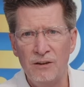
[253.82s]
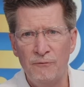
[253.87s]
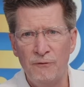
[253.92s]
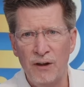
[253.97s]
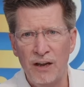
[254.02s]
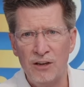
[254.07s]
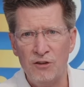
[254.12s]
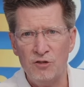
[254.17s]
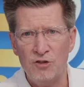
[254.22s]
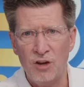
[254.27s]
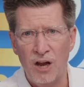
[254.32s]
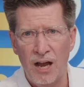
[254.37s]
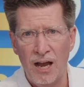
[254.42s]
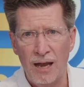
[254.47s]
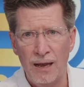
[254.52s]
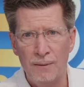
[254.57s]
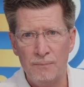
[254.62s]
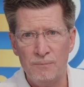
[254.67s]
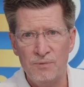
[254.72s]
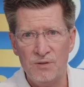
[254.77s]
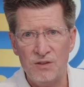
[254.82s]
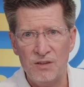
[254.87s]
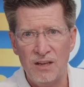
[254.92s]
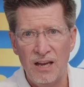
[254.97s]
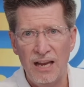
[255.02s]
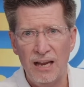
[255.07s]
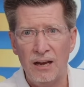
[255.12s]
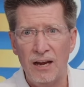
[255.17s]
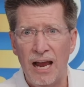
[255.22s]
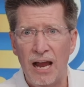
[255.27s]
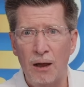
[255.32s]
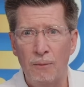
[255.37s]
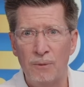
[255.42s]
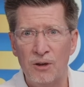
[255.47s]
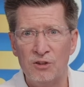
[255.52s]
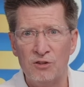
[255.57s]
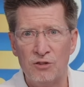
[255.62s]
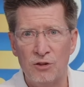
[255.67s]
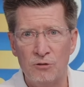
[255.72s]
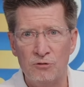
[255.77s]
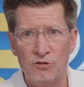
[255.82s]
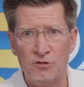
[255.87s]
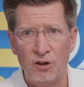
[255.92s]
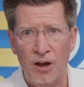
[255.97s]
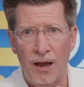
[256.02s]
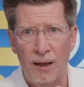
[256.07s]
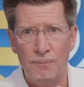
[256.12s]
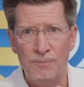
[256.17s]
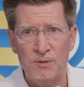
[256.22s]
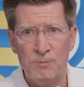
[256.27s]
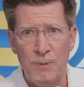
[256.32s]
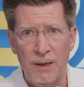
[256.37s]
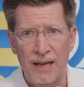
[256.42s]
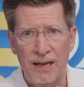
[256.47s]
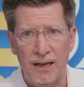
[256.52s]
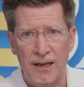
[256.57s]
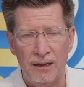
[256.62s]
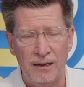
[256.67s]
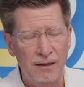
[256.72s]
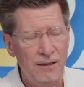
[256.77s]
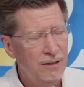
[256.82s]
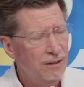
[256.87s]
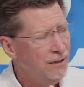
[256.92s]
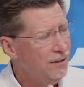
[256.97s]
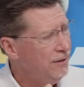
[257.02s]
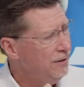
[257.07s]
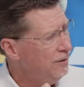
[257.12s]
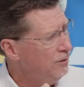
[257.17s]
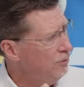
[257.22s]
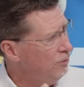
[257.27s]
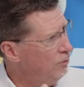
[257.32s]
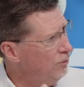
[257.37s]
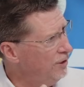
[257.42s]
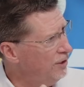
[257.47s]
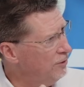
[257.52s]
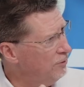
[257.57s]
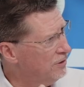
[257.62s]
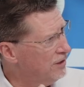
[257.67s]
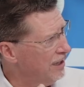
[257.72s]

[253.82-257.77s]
to find jobs and how much those jobs pay? What do you